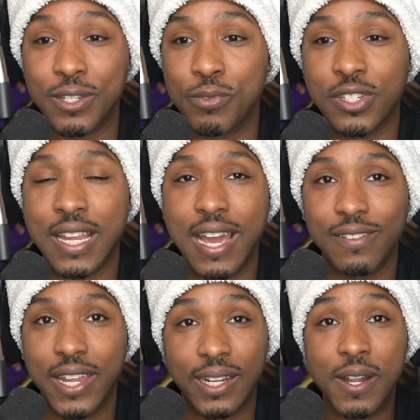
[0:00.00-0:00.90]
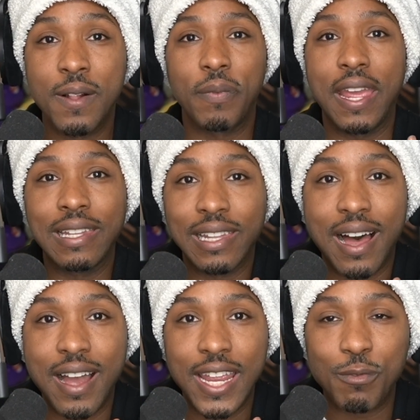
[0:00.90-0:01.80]
It was just kind of like in
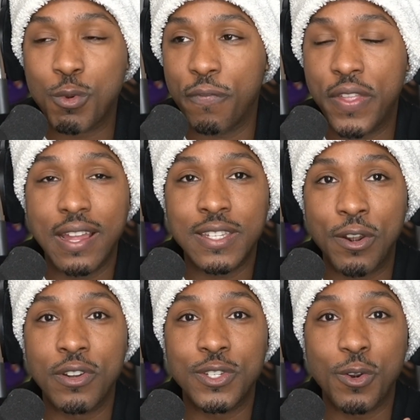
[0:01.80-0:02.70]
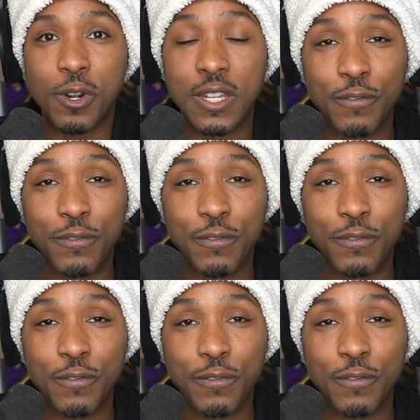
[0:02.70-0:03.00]
line with that territory.